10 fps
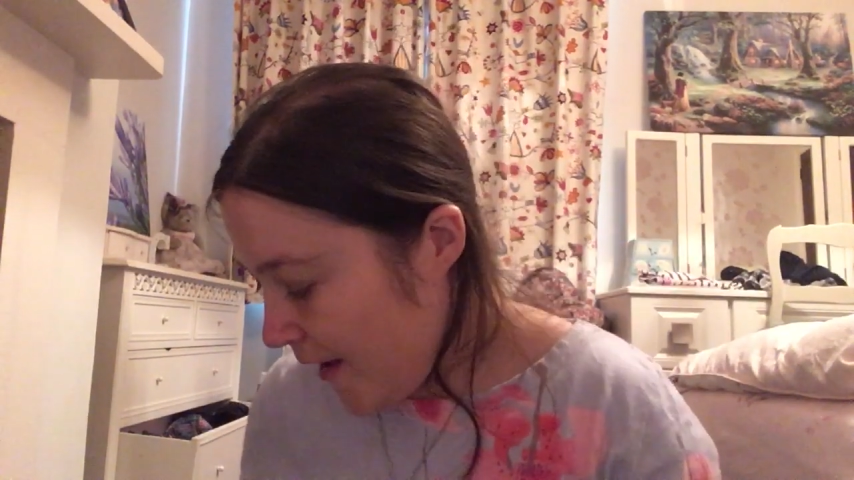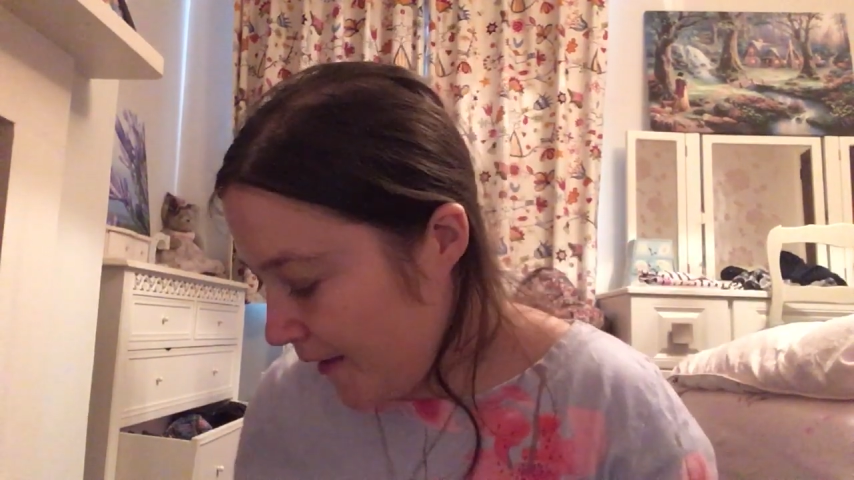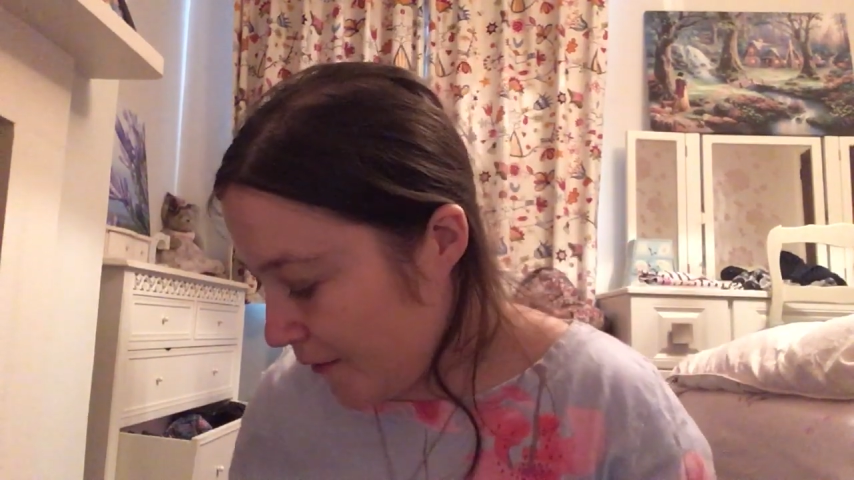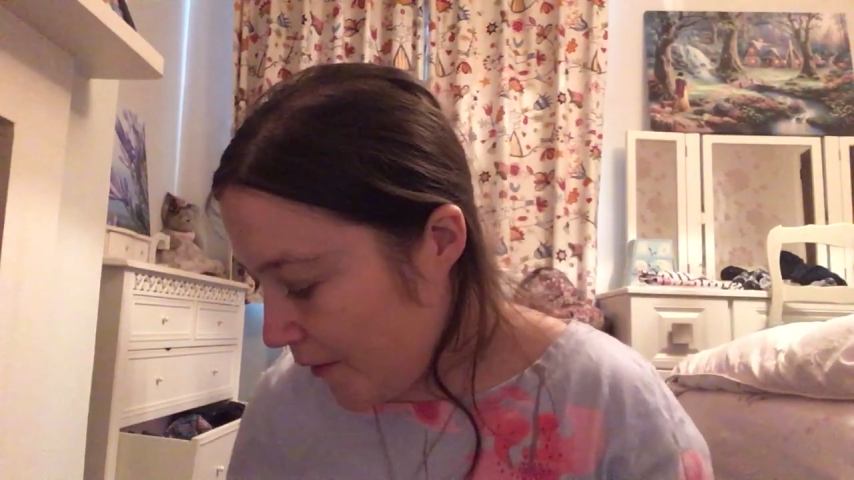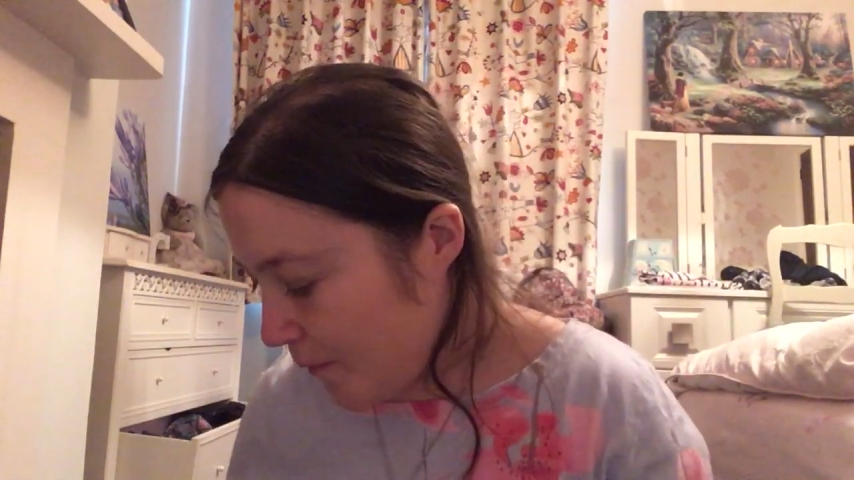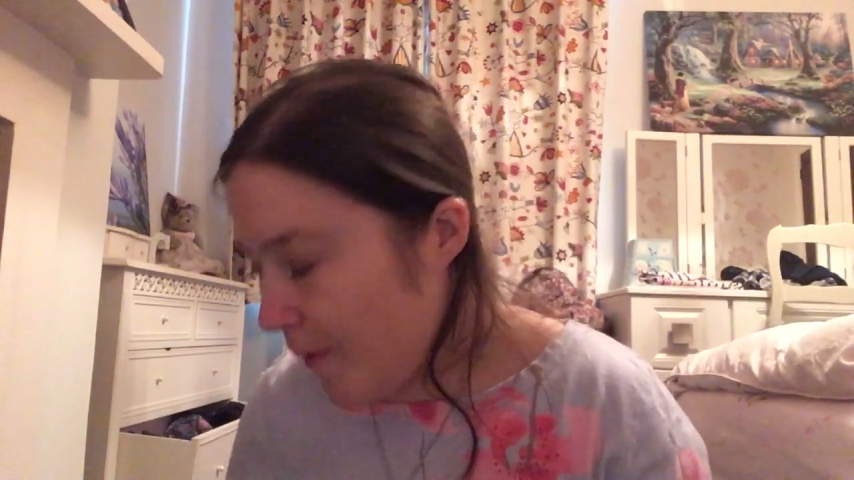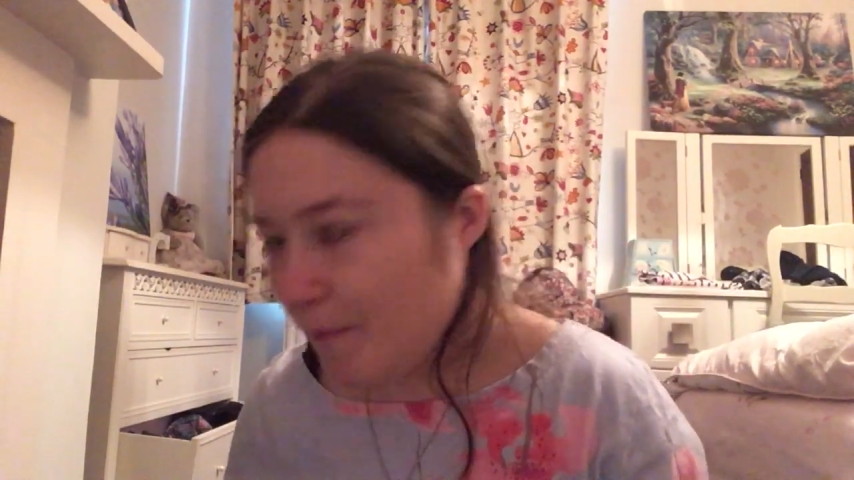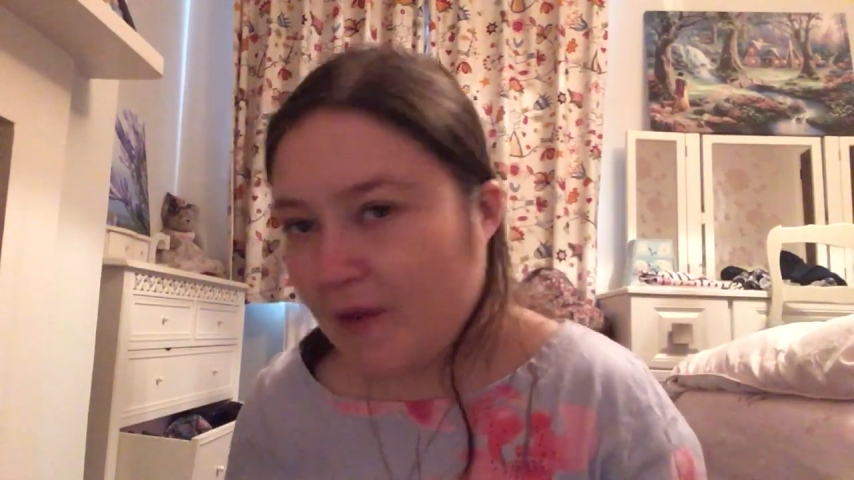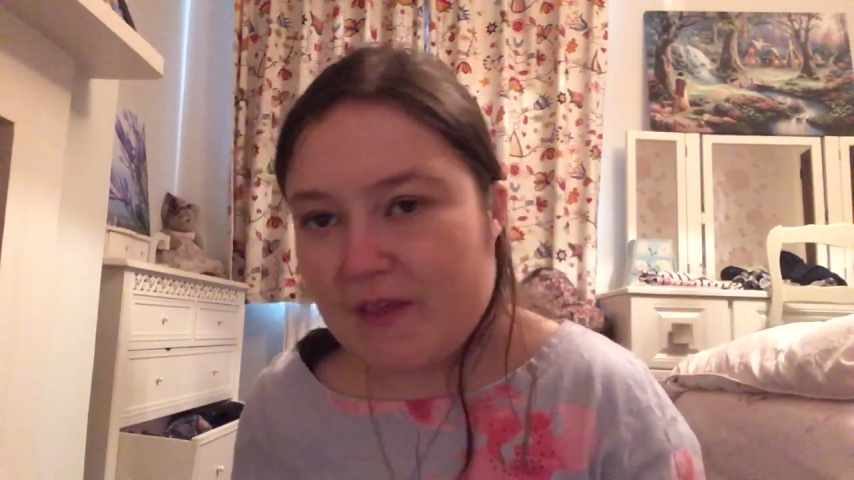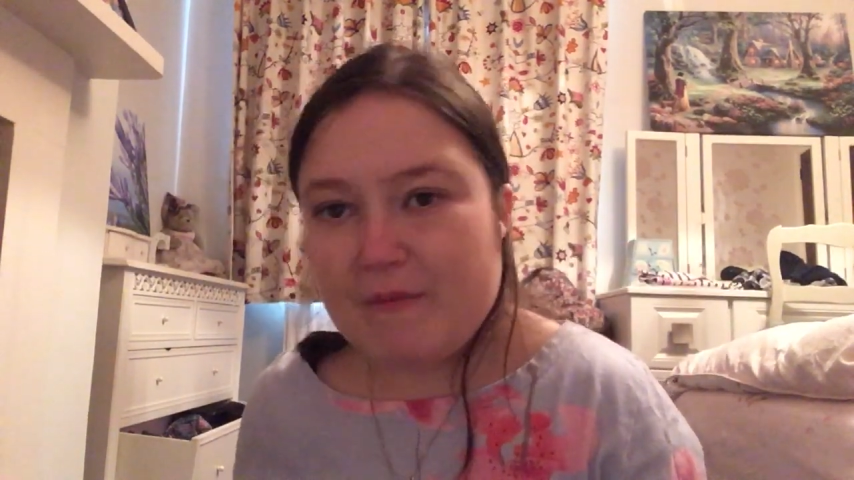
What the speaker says: I got all my body